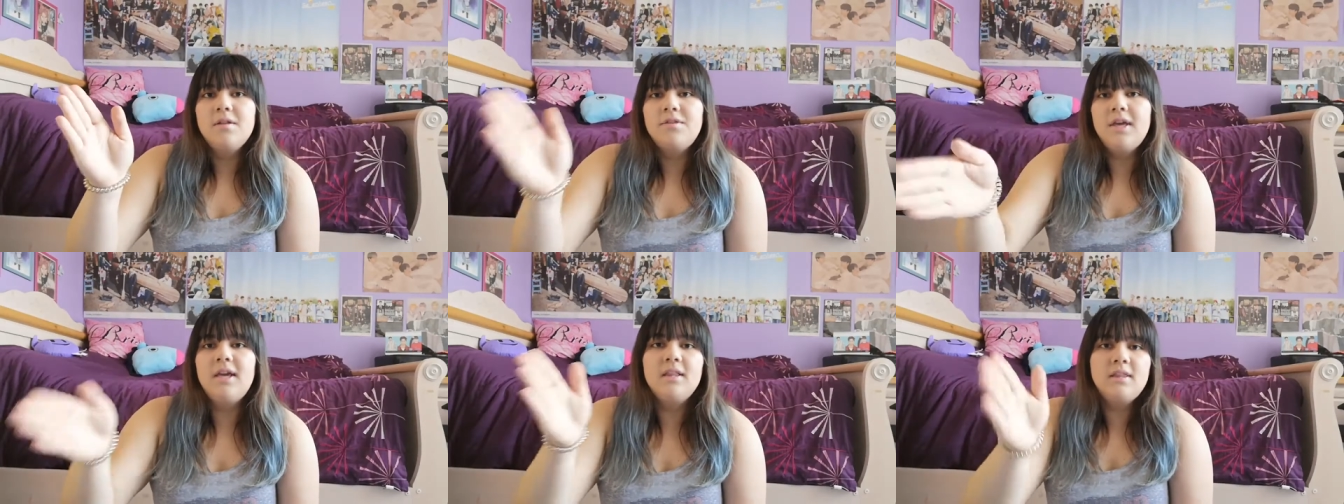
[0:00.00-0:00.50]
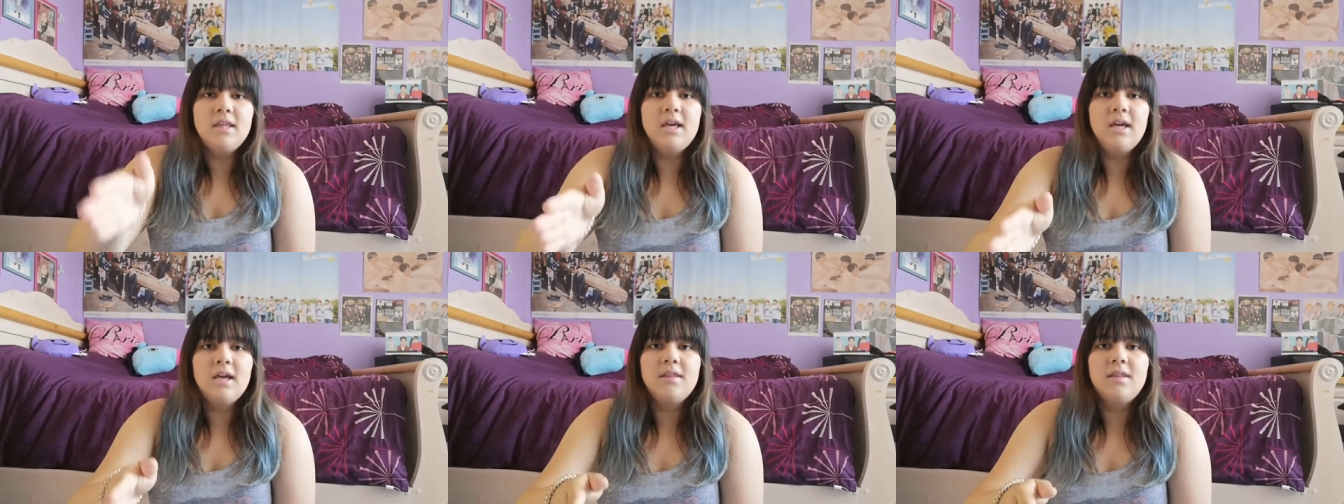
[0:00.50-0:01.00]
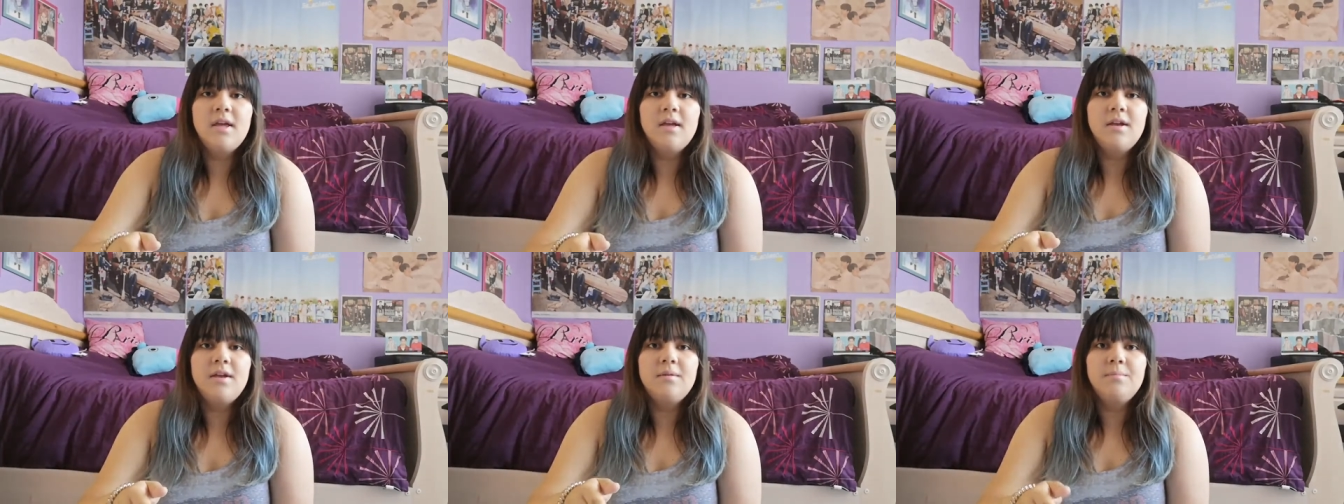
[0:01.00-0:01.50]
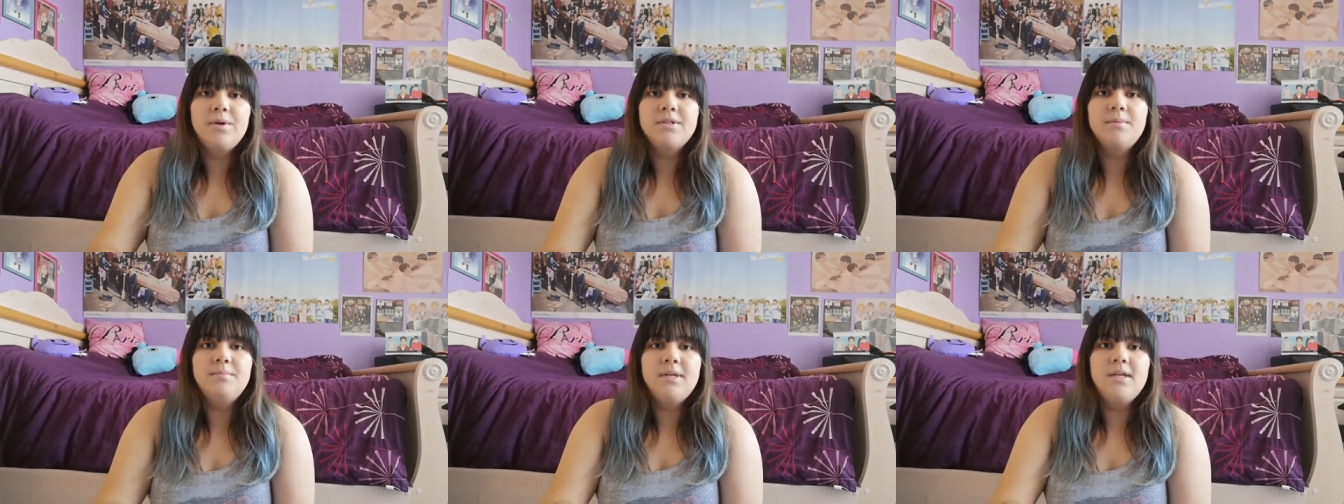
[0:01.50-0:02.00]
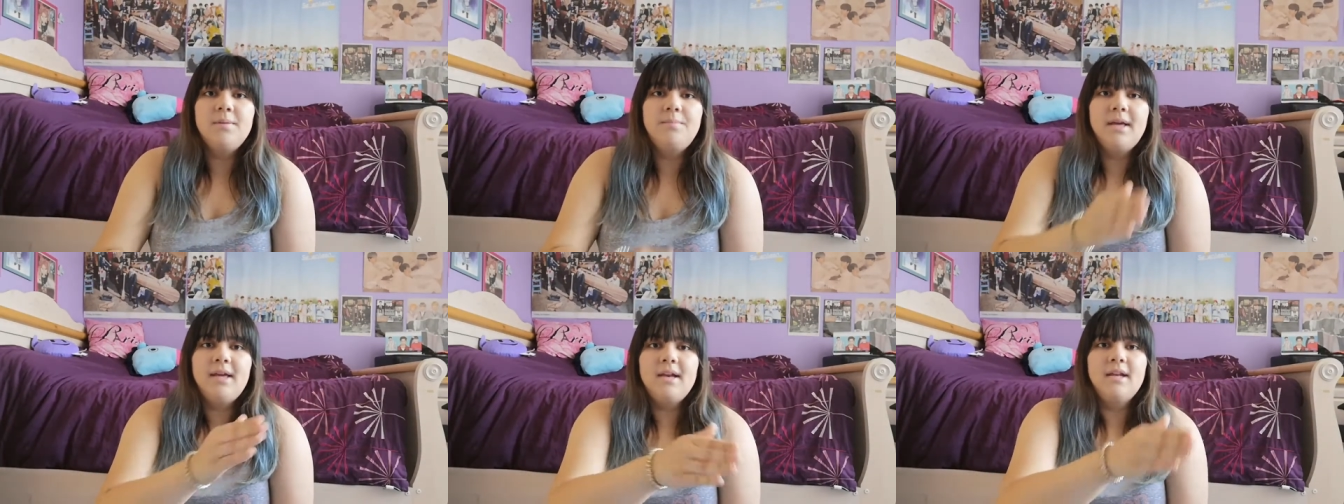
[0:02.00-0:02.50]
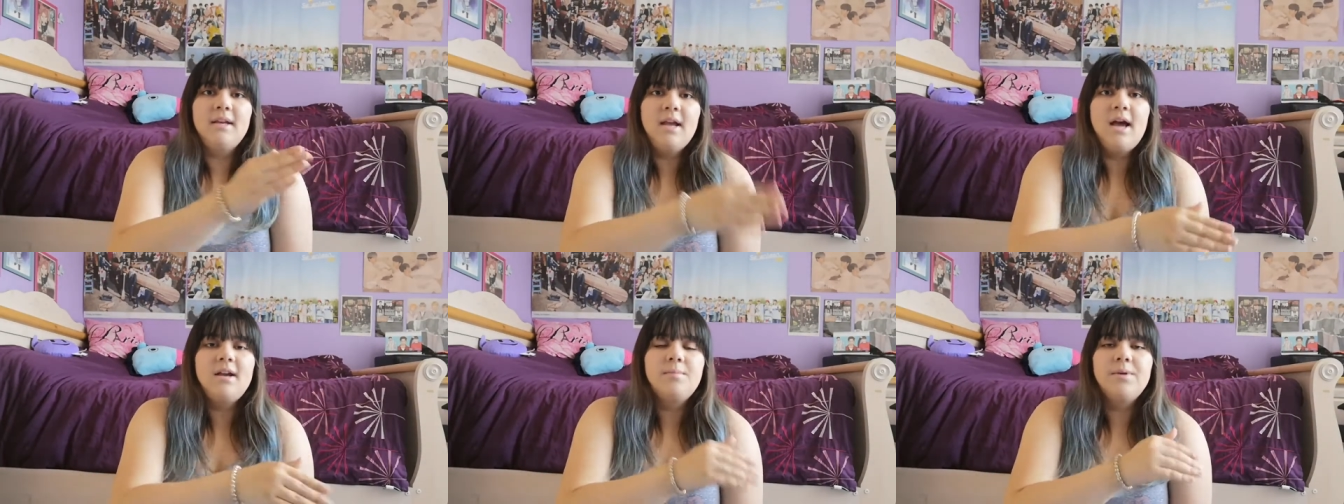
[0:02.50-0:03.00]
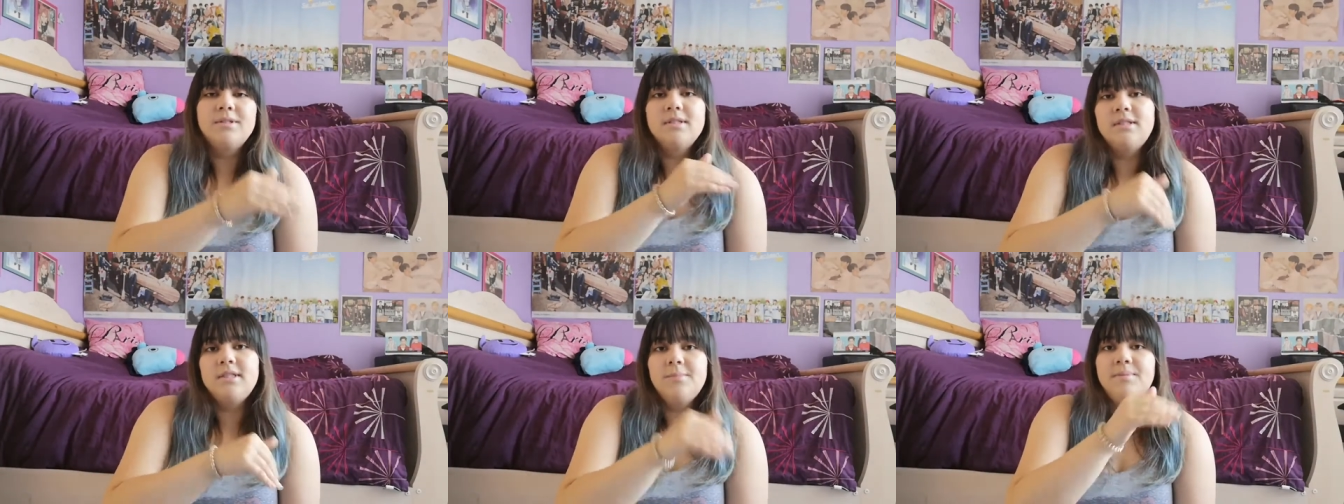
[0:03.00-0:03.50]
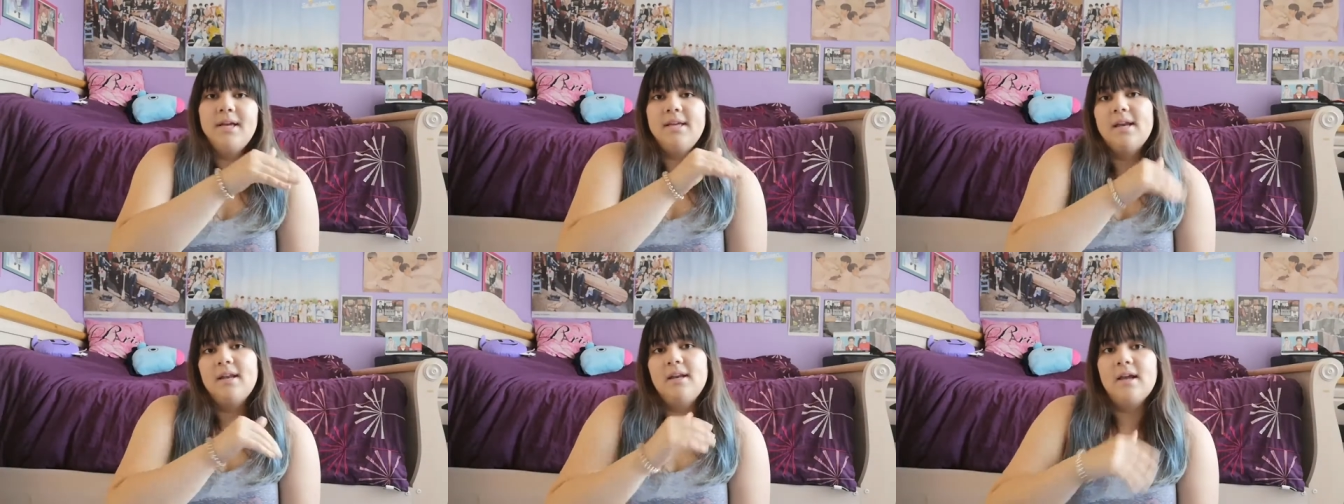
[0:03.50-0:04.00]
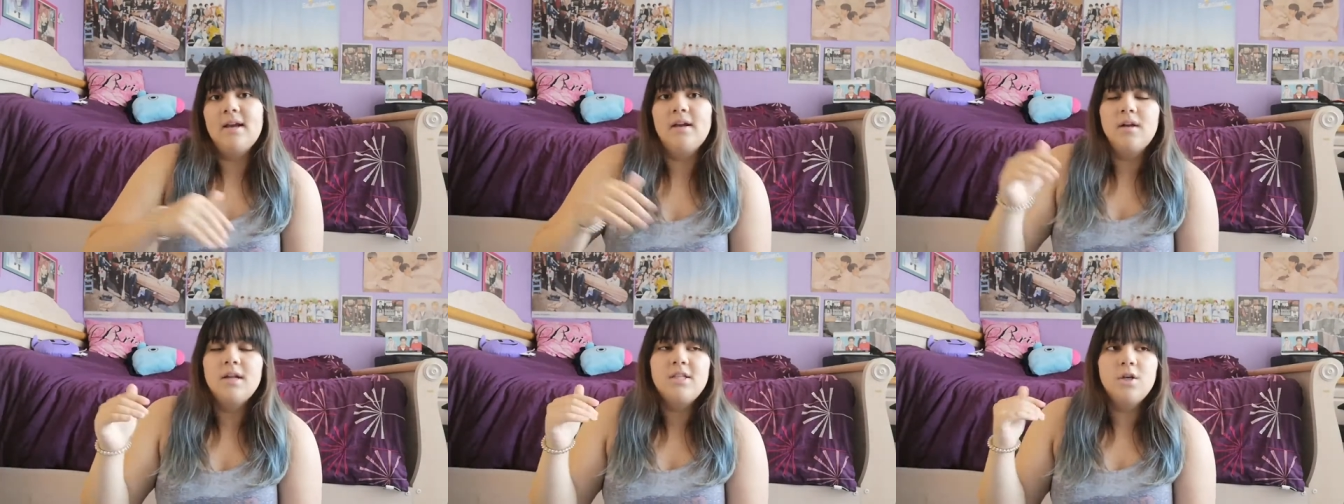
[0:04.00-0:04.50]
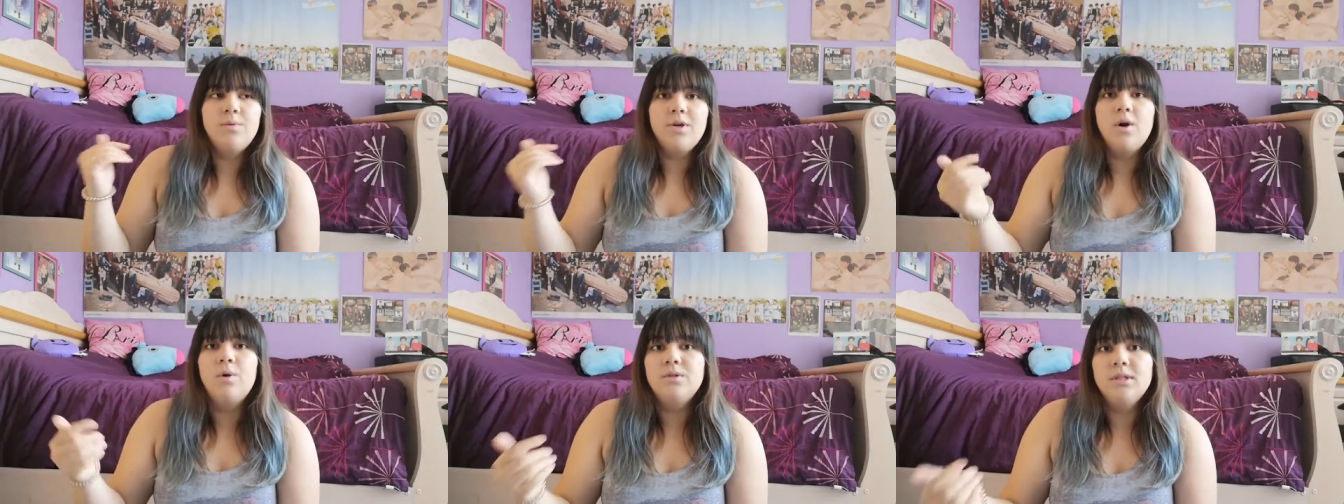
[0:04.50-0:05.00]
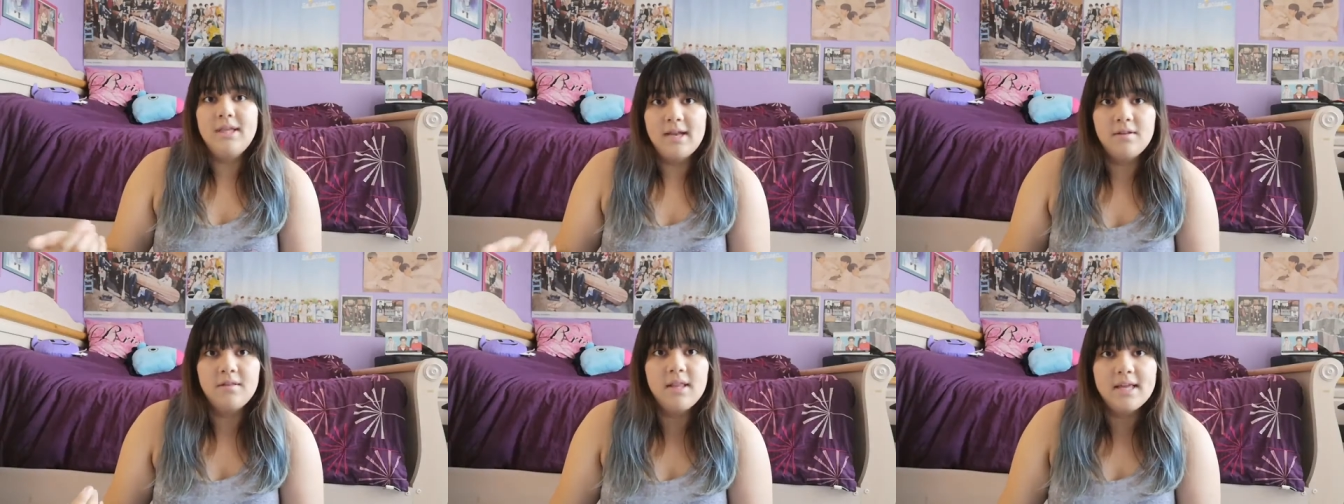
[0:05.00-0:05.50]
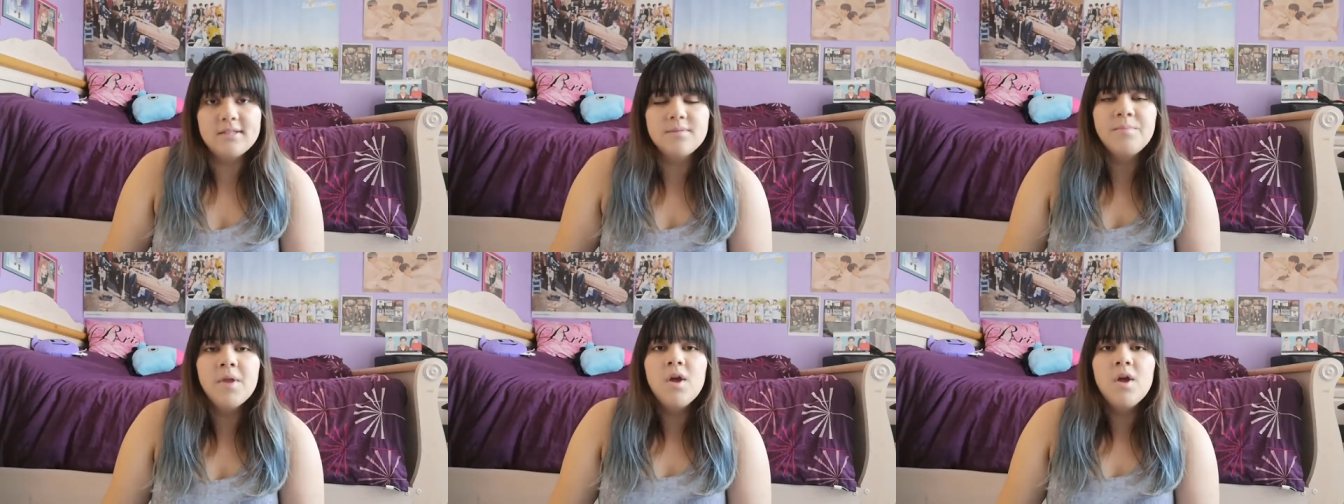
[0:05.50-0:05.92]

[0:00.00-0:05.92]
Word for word: thing and thing, and then person B play yada yada yada, person C play yada yada yada, until we go to the end of the list.